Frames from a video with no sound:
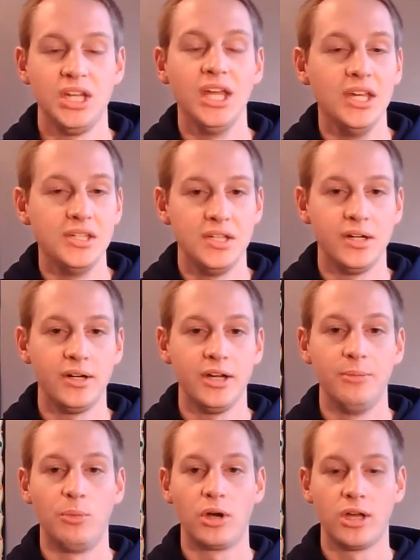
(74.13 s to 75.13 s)
easier and
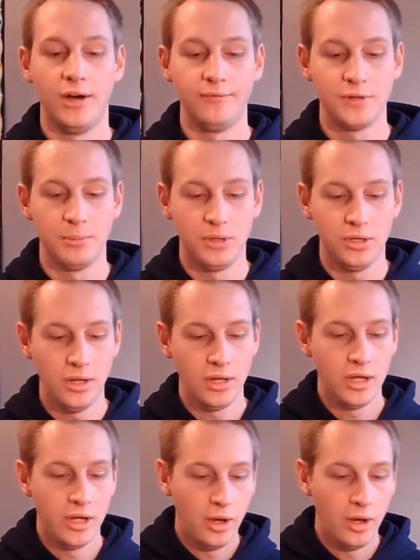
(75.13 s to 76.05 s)
more comfortable,